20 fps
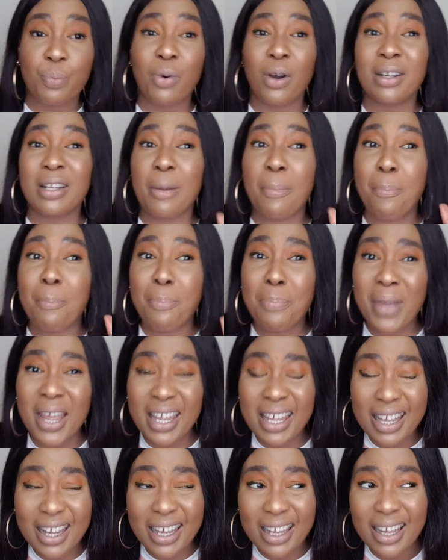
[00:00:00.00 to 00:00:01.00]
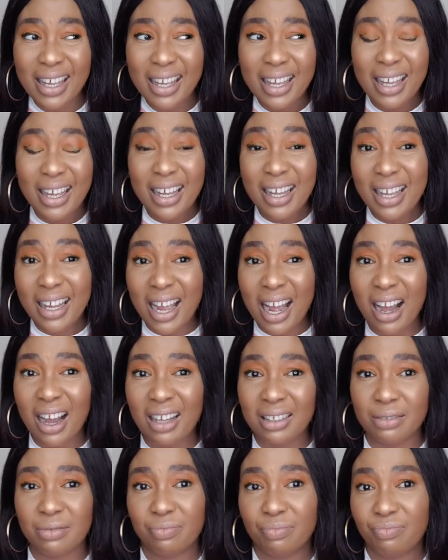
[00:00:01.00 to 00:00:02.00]
But the pink
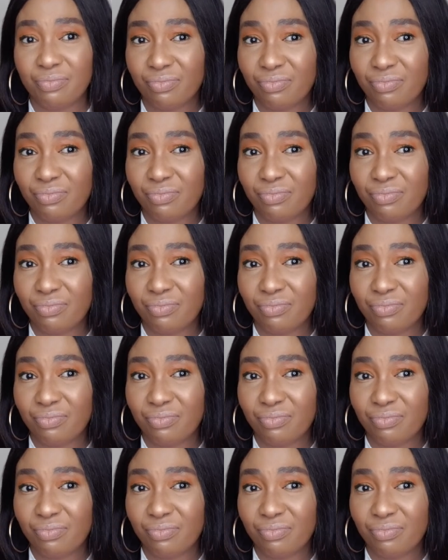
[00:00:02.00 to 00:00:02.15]
can.